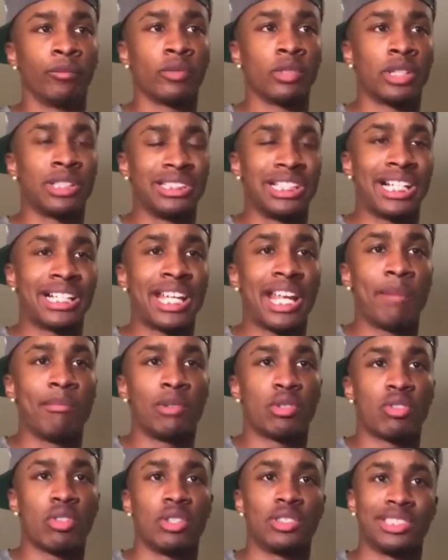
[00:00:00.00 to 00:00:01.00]
because I
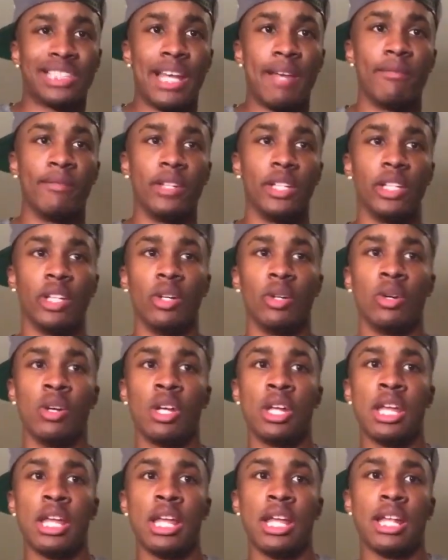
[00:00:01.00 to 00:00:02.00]
came across that video.
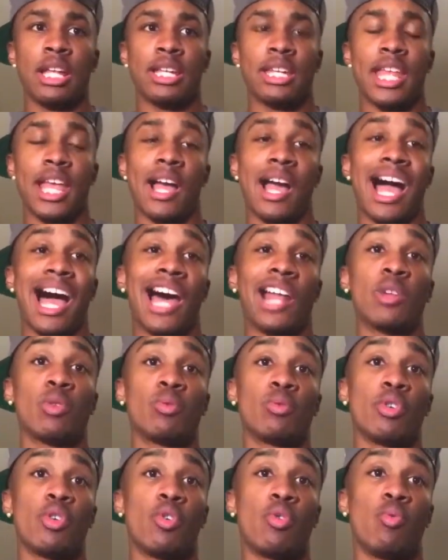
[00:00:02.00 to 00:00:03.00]
Now, I
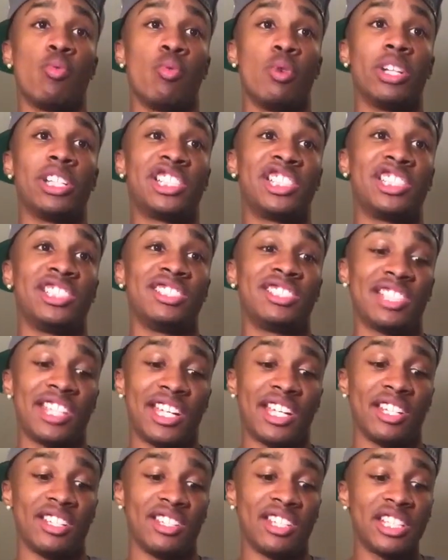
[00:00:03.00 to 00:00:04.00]
don't know what she's
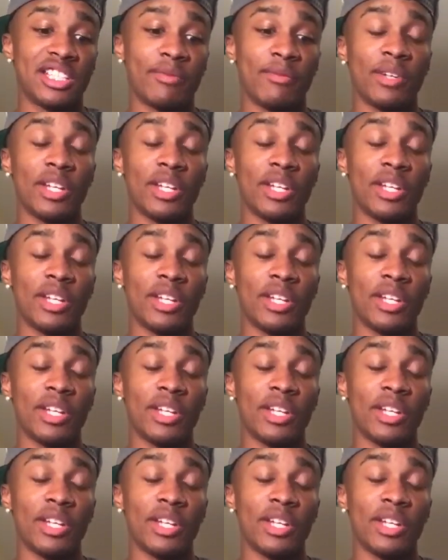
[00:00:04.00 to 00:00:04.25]
saying in this